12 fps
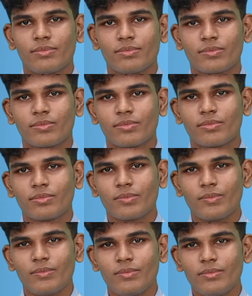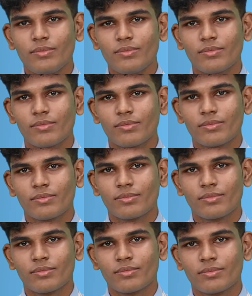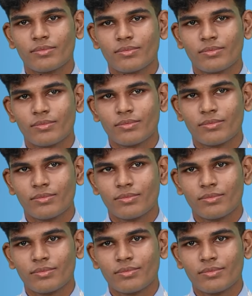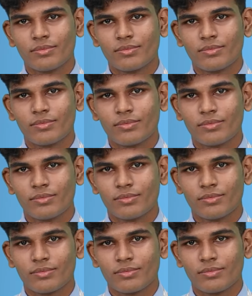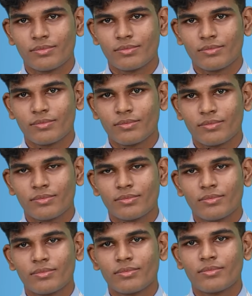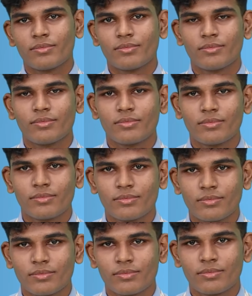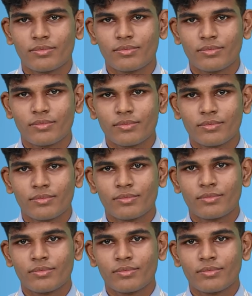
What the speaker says: No words are spoken by the person on screen.